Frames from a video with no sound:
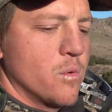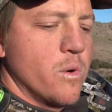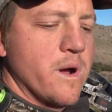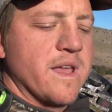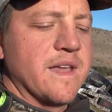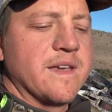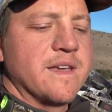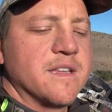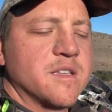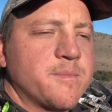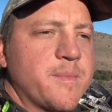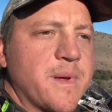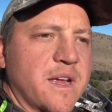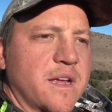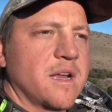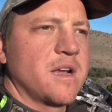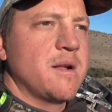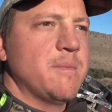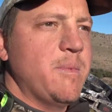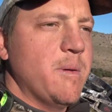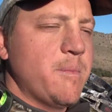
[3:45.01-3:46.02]
Wind is
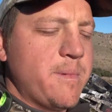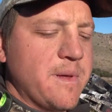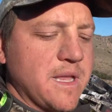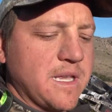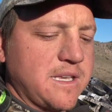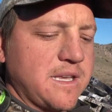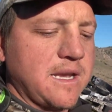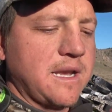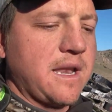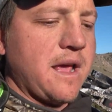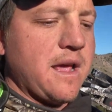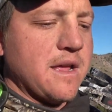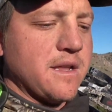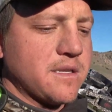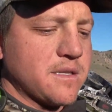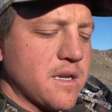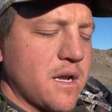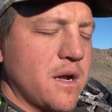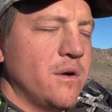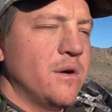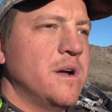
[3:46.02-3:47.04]
picking up a bit today,
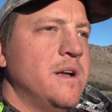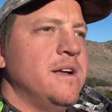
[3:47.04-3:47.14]
so